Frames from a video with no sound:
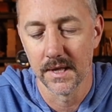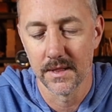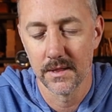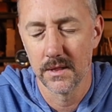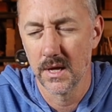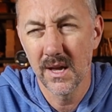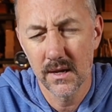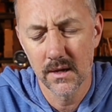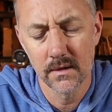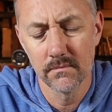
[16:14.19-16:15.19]
I
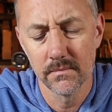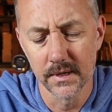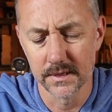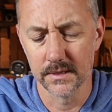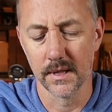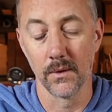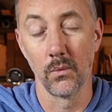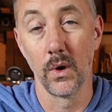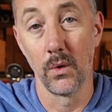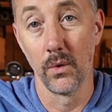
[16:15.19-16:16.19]
think, but they're
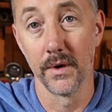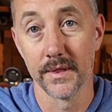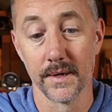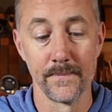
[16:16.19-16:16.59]
well worth it.